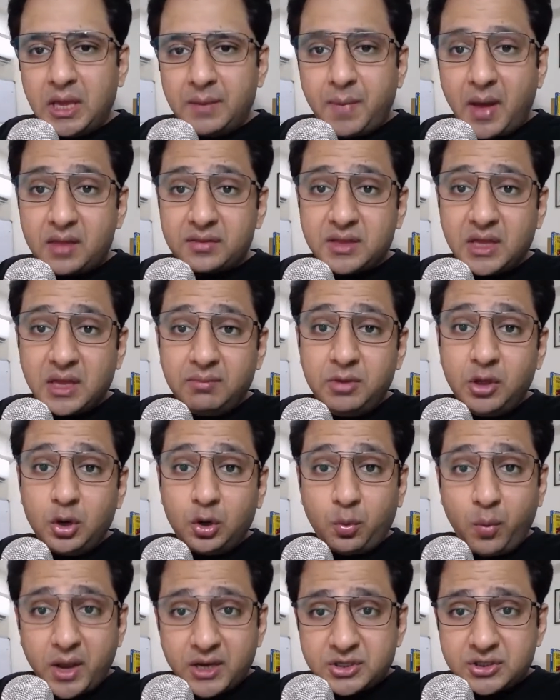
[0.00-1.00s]
asking me your
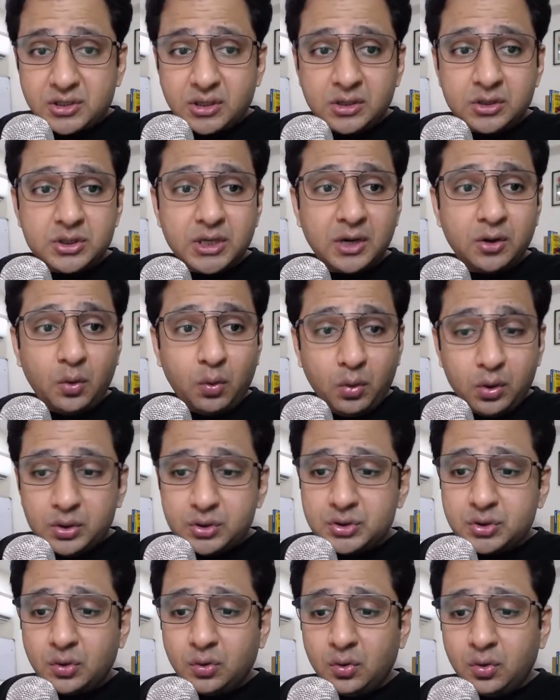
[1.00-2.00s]
questions, and
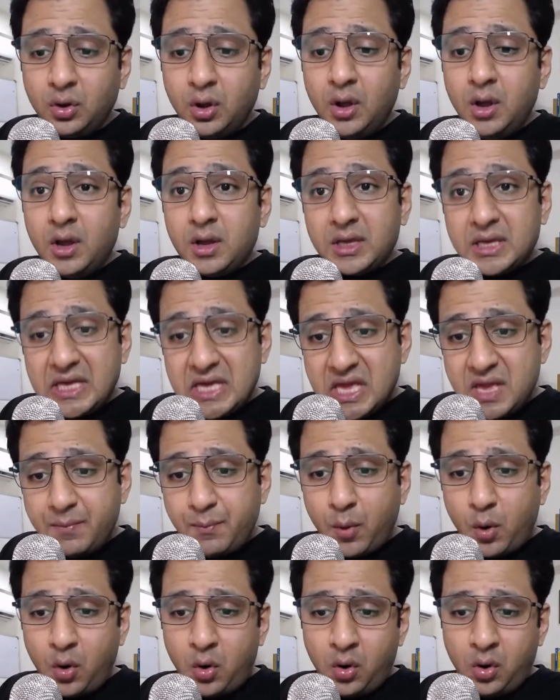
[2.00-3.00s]
also keep
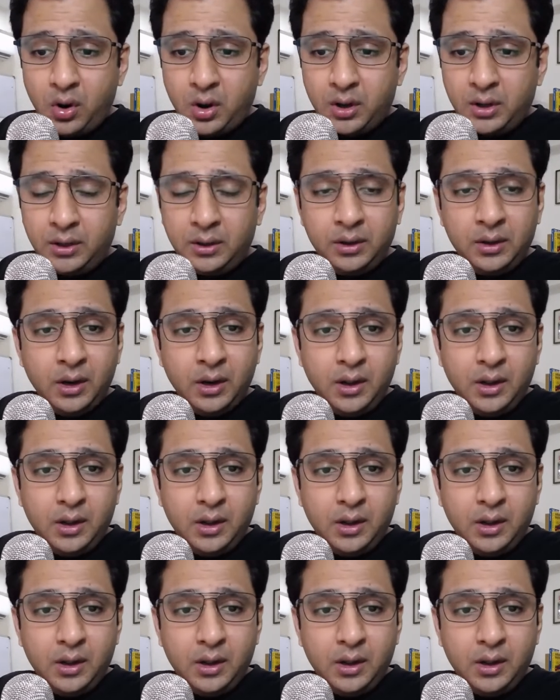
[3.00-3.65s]
on